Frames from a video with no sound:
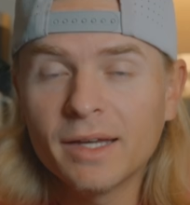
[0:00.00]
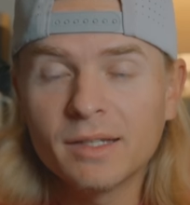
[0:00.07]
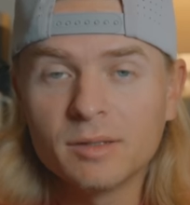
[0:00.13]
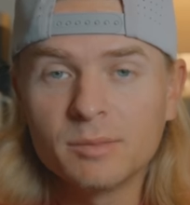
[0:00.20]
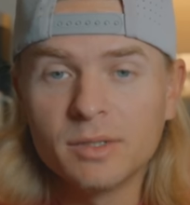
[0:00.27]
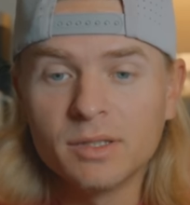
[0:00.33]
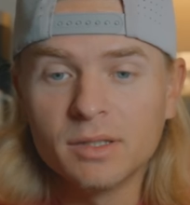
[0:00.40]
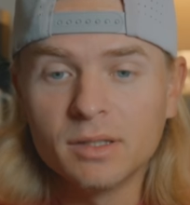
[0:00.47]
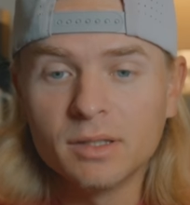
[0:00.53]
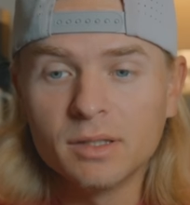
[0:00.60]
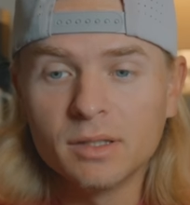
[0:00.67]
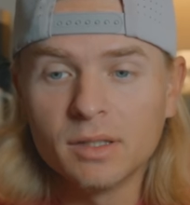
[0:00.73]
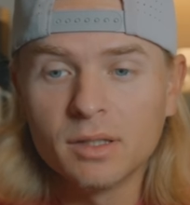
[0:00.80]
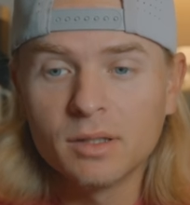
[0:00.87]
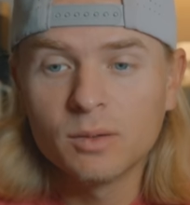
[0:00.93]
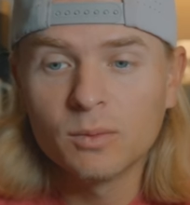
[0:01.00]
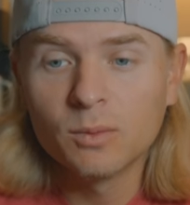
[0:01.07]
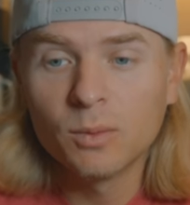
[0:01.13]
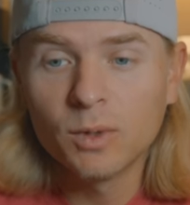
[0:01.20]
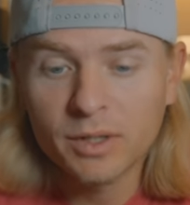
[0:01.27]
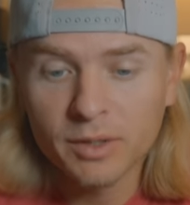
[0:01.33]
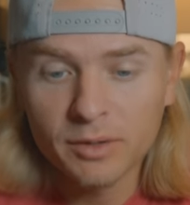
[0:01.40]
had to be
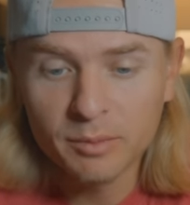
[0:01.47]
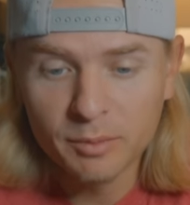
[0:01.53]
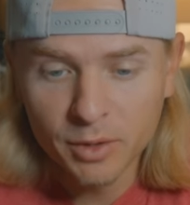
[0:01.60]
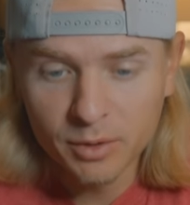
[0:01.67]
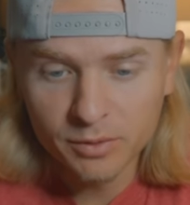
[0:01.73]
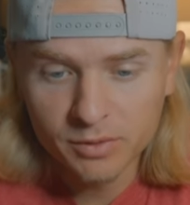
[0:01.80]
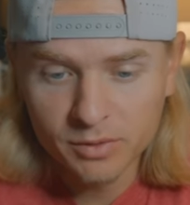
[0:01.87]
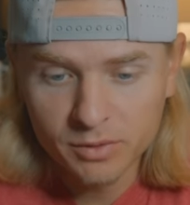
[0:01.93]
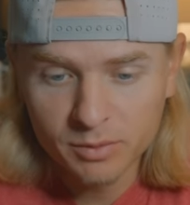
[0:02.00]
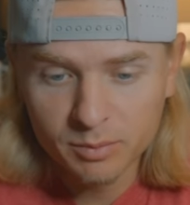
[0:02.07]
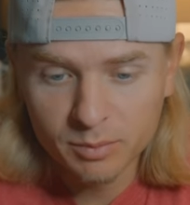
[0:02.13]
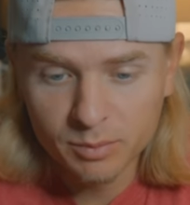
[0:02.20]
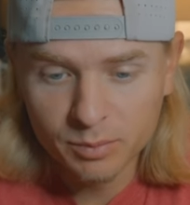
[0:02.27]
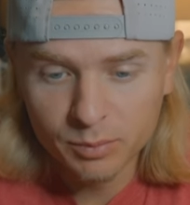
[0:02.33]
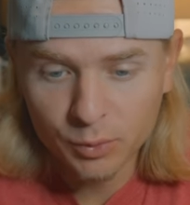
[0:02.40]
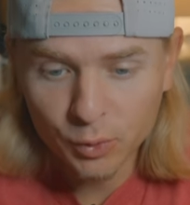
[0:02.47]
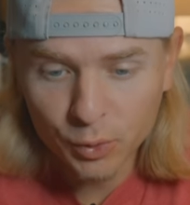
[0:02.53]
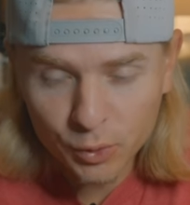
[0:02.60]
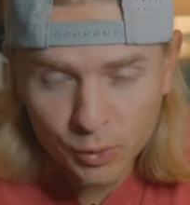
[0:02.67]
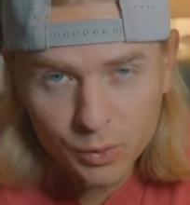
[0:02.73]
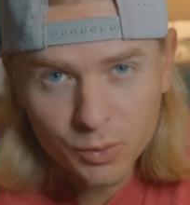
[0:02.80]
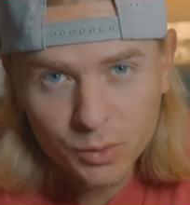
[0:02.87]
one of the most
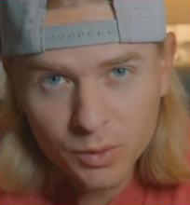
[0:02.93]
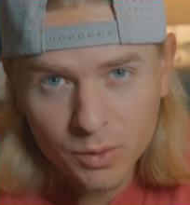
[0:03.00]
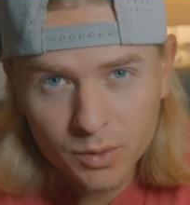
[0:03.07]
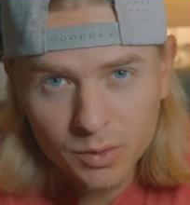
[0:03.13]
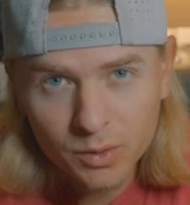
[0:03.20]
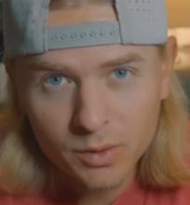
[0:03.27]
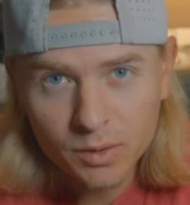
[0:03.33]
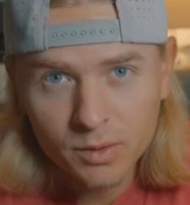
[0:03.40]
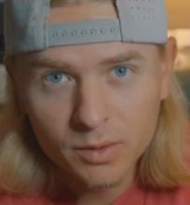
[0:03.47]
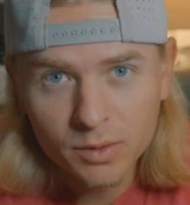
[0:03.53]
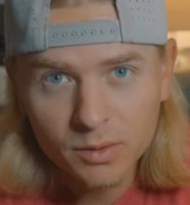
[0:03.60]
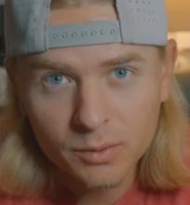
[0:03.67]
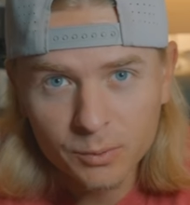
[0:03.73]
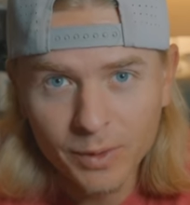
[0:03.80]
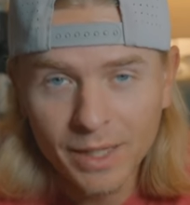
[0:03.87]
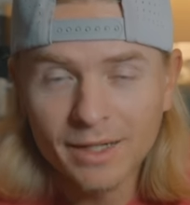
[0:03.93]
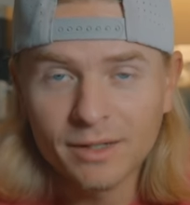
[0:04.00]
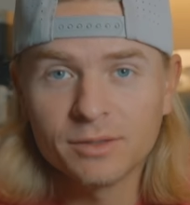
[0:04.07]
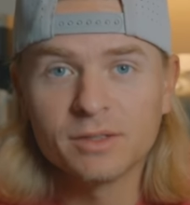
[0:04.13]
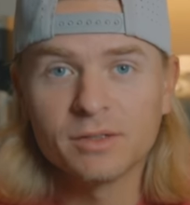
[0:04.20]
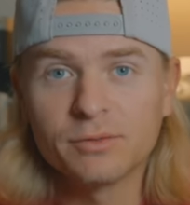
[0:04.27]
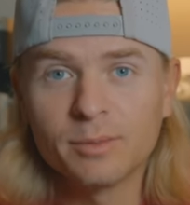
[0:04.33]
brutal
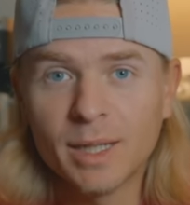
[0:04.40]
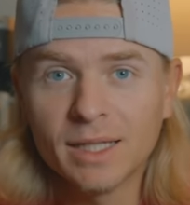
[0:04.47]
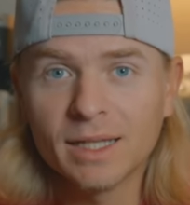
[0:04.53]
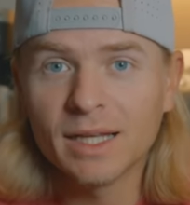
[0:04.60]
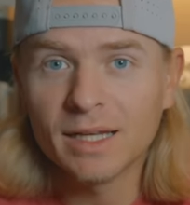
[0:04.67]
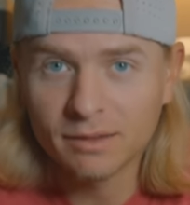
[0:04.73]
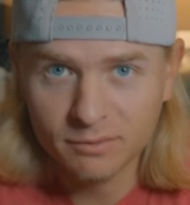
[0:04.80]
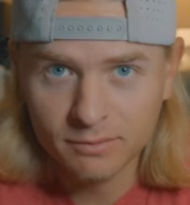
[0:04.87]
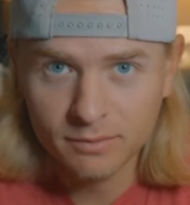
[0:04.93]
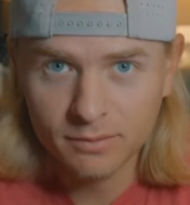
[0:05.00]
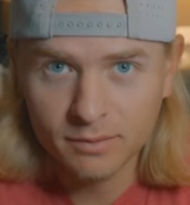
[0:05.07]
rounds of my life.